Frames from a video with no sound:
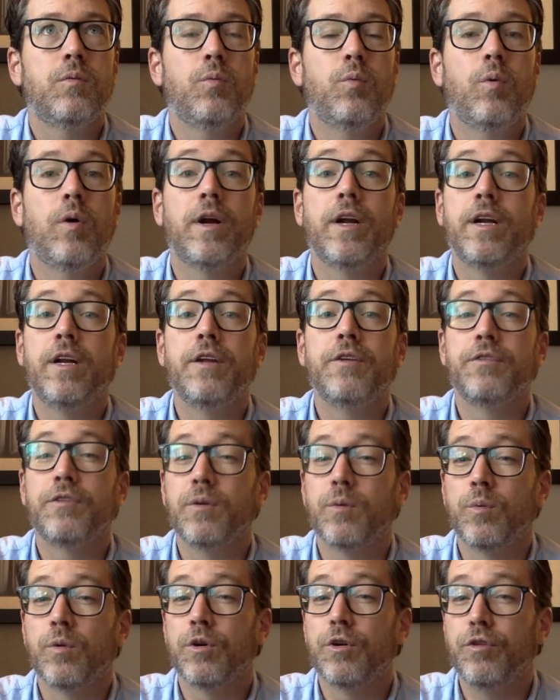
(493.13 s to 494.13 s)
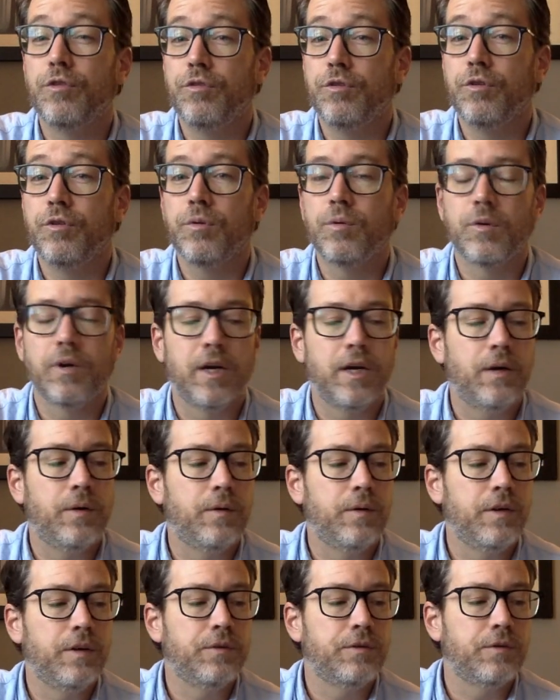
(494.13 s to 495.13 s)
what it is that we're to do or how
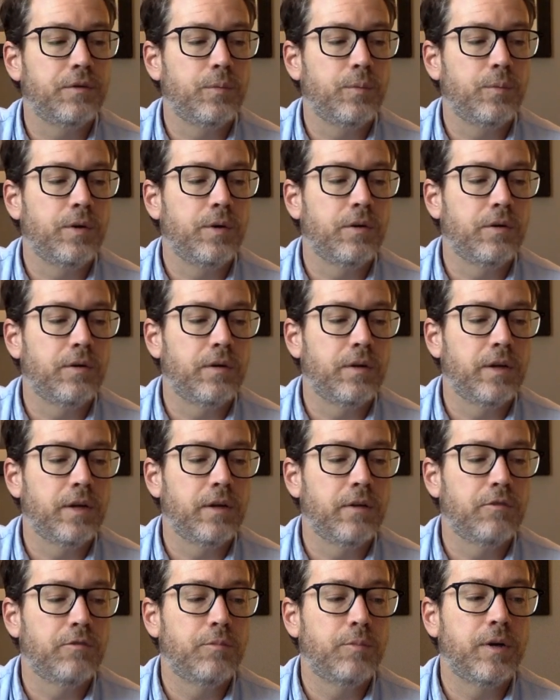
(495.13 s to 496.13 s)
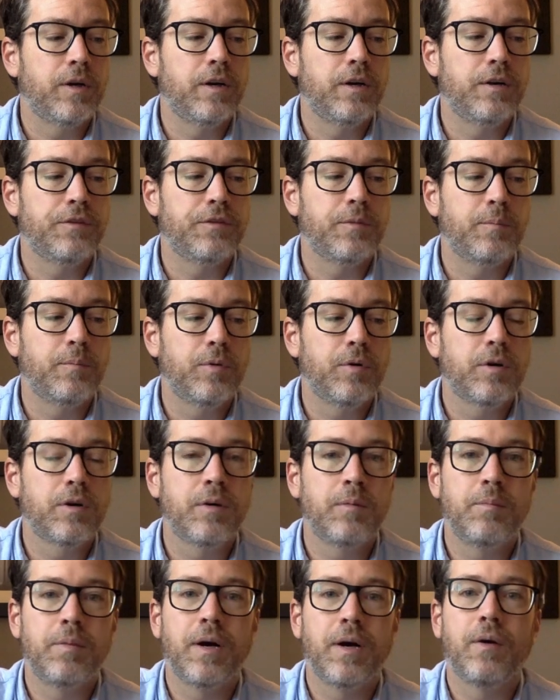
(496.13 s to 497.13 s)
it is that we are to live, but it is a book
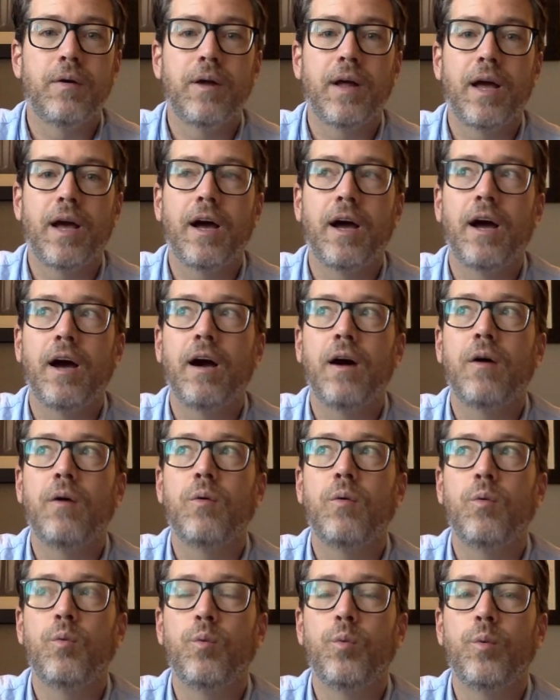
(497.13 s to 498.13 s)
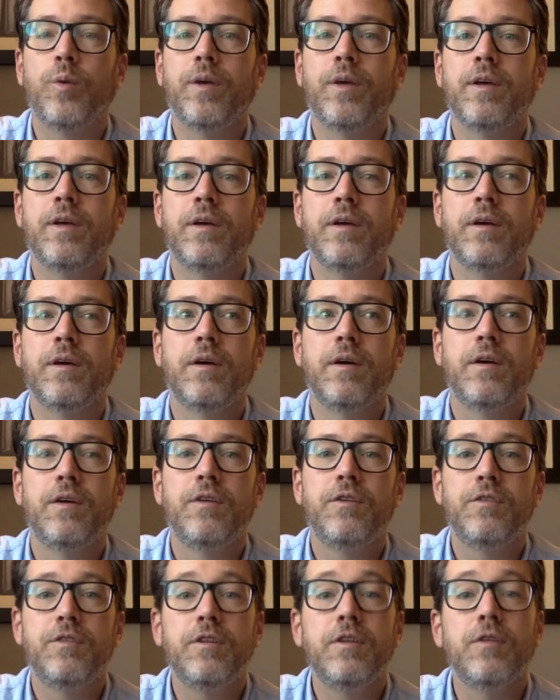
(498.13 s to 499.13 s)
about how we
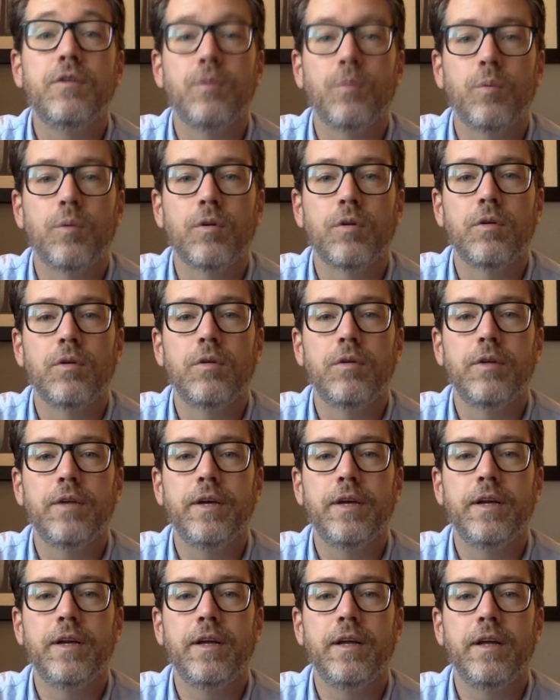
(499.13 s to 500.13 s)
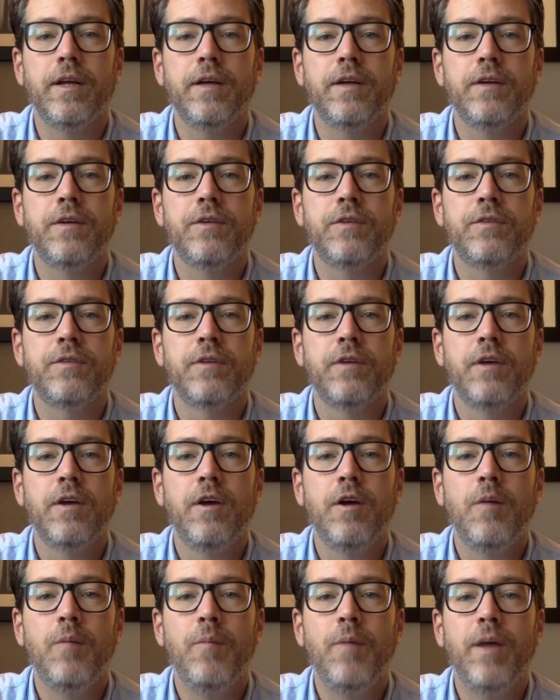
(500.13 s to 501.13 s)
see the world. It is
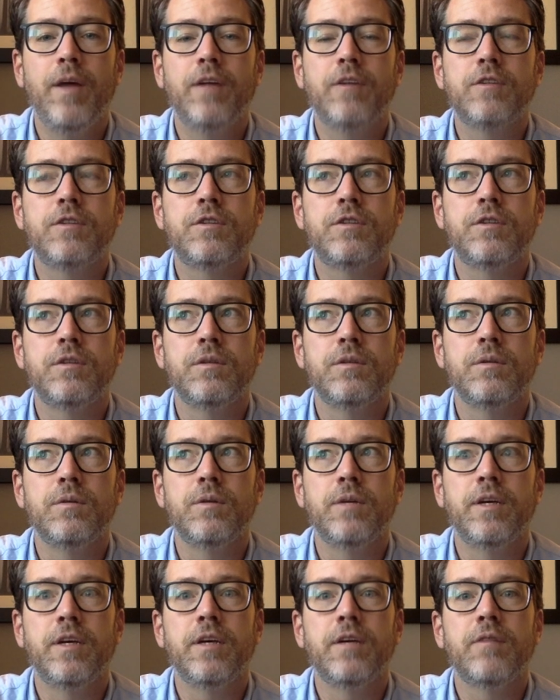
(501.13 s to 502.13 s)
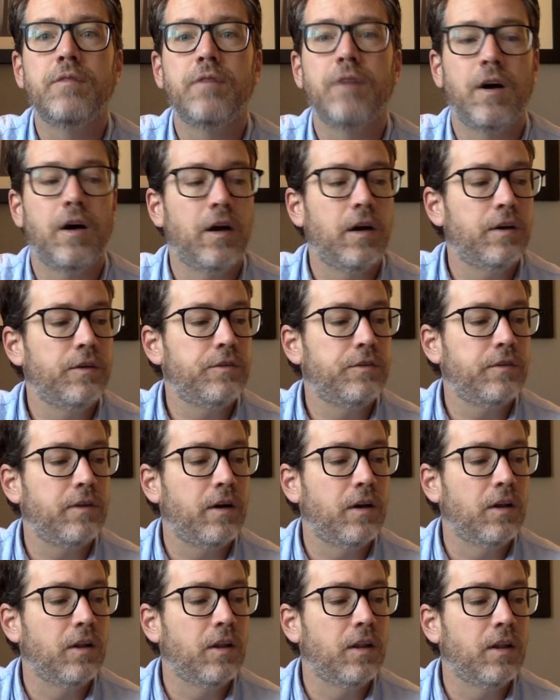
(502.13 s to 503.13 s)
meant to give us
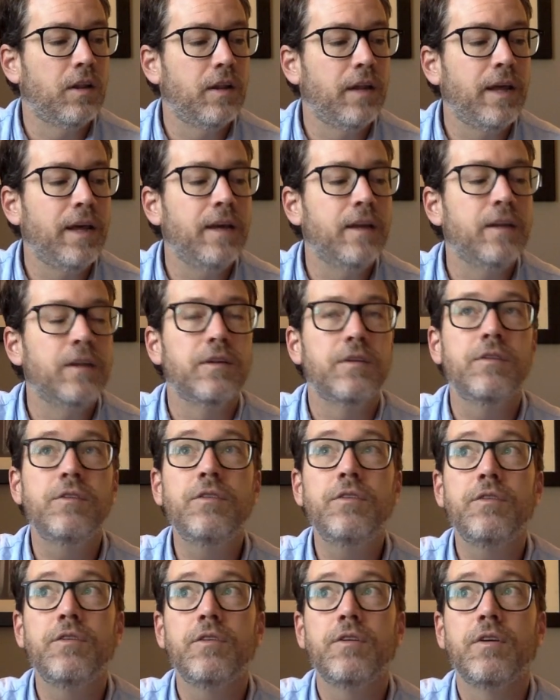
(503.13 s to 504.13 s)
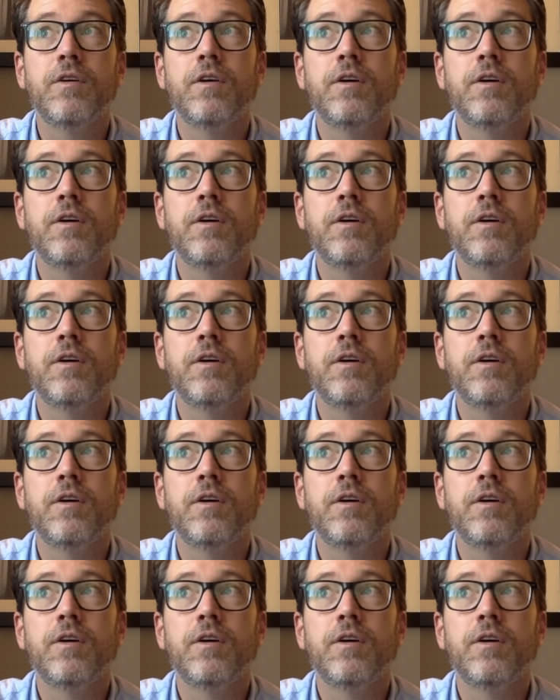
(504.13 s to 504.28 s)
a lens